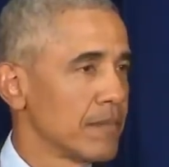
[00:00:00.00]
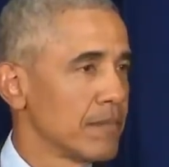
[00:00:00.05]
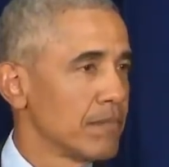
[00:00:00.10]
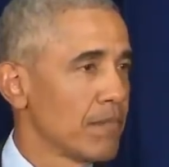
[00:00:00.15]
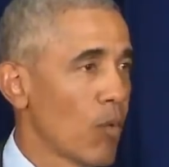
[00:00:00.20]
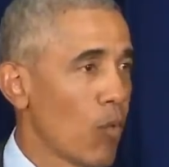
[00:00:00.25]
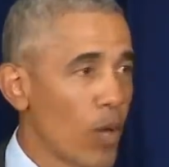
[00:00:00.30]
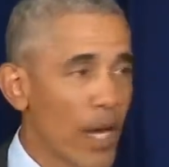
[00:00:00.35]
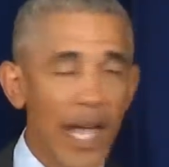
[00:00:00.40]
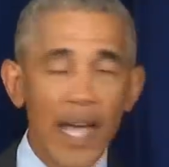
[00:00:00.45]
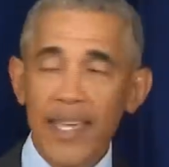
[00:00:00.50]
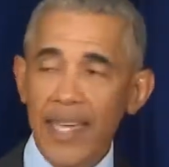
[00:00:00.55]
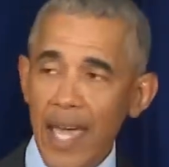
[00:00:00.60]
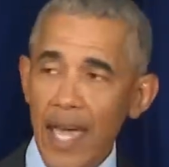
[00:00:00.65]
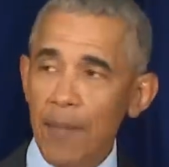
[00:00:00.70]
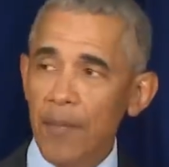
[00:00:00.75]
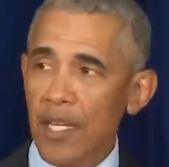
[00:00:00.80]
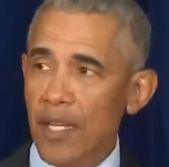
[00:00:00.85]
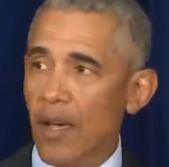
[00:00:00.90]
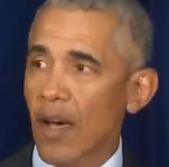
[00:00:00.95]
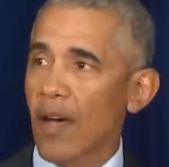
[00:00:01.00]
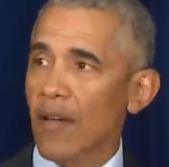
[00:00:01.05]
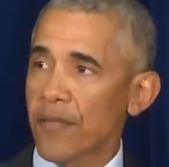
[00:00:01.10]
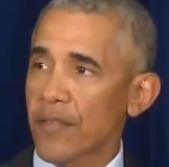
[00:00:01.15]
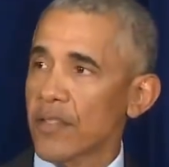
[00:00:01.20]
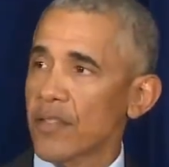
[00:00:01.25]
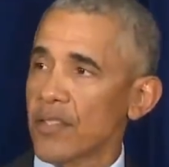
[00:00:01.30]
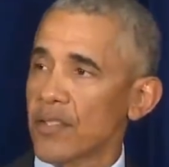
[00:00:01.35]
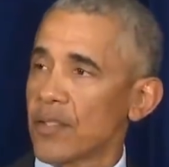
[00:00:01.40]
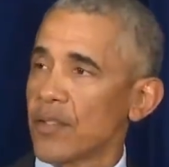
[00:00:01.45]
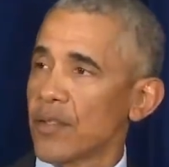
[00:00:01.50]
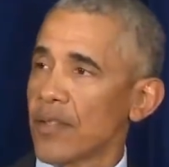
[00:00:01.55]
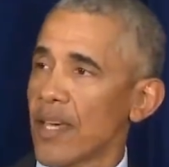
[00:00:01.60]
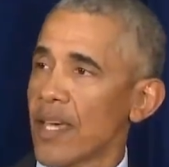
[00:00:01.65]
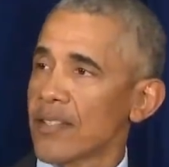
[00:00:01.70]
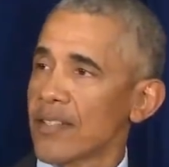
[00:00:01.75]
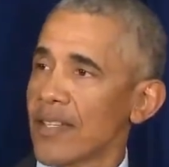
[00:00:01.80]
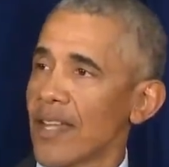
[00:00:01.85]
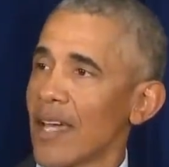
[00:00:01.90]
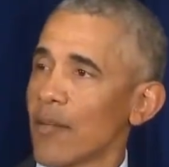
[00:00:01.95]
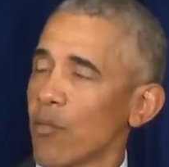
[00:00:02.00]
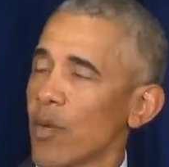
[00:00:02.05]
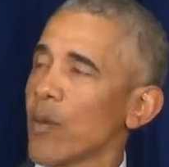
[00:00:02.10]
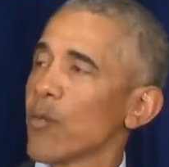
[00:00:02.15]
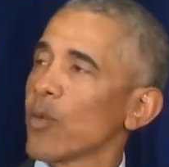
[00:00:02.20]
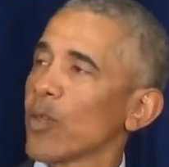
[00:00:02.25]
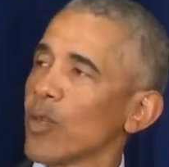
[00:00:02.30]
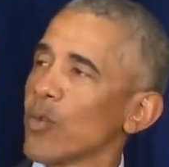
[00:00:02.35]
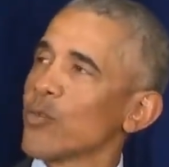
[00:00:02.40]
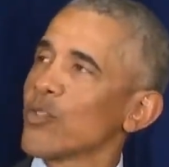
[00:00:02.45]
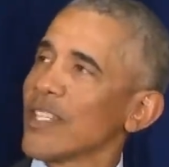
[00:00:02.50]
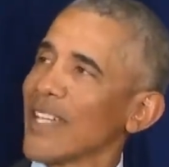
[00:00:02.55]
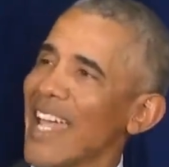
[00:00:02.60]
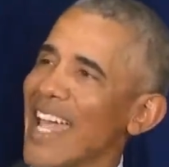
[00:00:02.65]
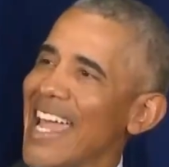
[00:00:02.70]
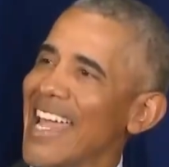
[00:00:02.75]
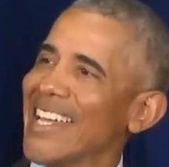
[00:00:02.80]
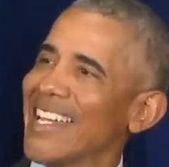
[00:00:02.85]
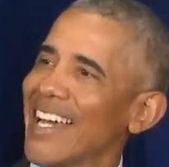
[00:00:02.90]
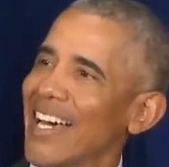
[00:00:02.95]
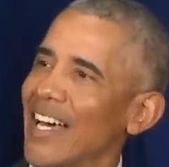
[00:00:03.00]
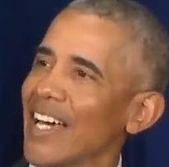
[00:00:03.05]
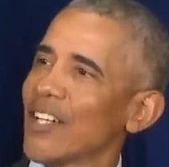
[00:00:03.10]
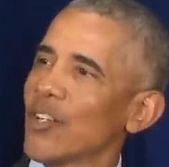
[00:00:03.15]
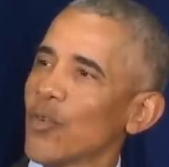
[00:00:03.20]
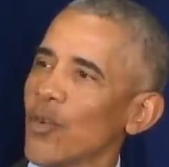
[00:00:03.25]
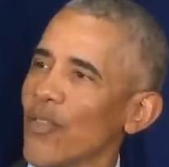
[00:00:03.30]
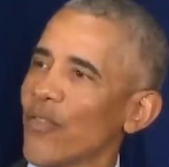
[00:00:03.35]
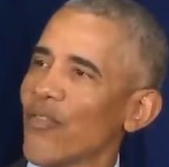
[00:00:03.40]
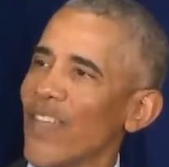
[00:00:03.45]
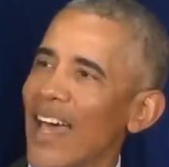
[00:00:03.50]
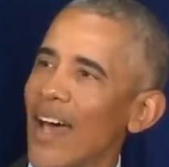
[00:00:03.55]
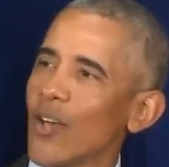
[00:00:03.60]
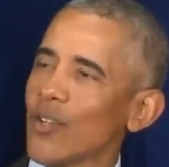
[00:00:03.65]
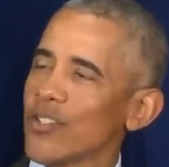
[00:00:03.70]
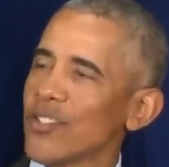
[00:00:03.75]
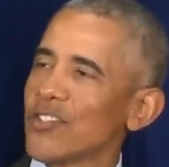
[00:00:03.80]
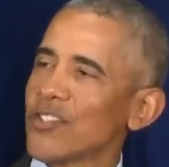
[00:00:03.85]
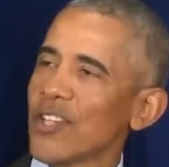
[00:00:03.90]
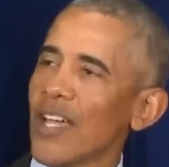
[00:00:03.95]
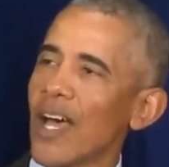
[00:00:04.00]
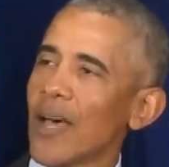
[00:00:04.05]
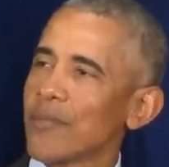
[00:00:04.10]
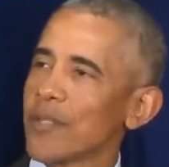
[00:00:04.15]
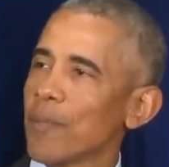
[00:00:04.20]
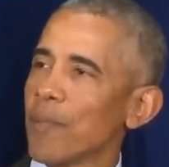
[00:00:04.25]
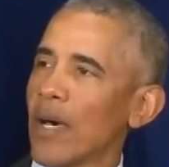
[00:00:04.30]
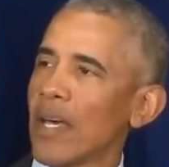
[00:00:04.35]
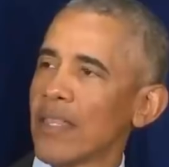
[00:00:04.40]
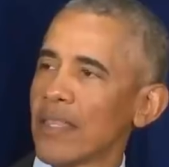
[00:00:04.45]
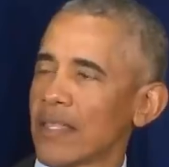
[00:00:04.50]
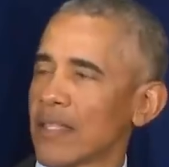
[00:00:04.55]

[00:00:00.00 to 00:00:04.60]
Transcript: But when I came into office in two thousand nine, we were losing eight hundred thousand jobs a month.